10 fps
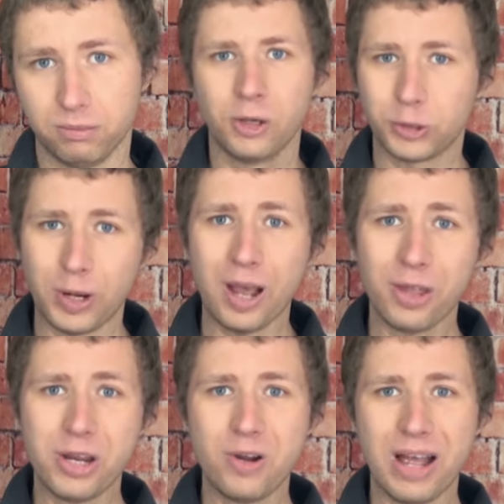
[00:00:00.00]
So now
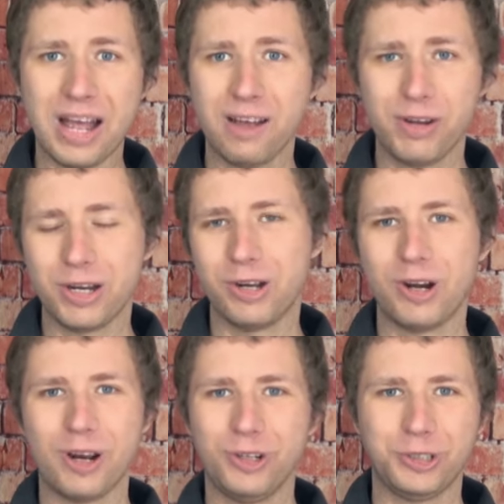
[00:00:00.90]
that you have a
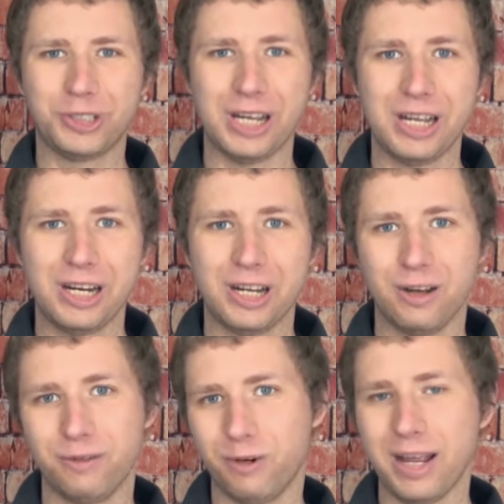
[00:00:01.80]
good understanding
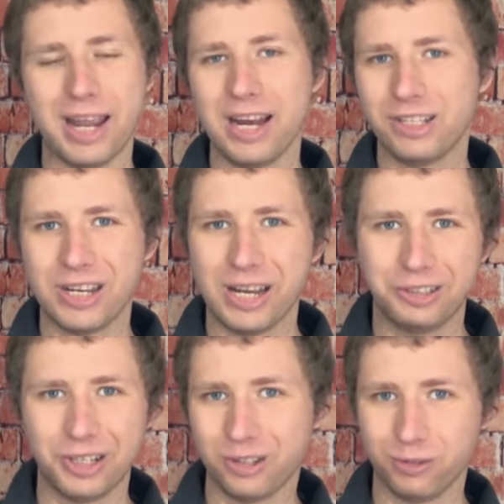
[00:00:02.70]
of what A T
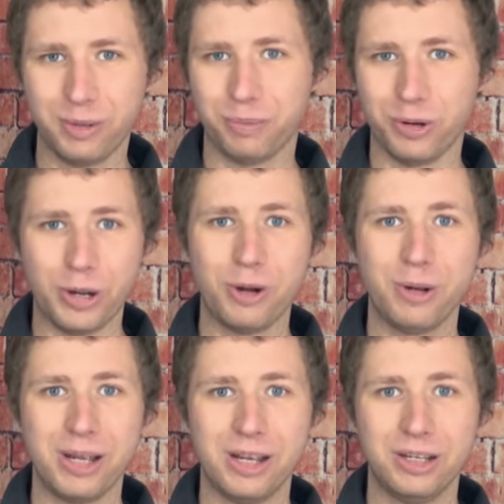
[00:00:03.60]
S C three point oh
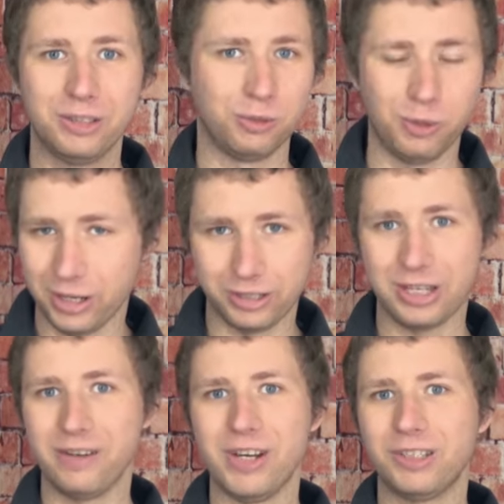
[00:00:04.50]
is, what a
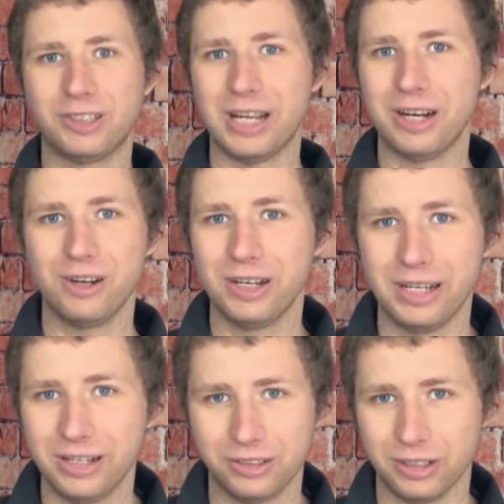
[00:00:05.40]
T V standard
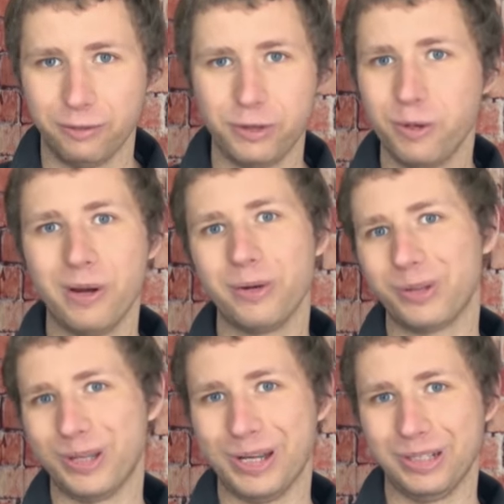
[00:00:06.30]
is, and a few other
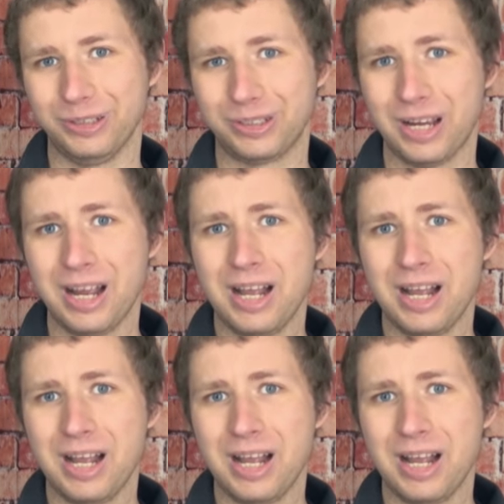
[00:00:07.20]
things,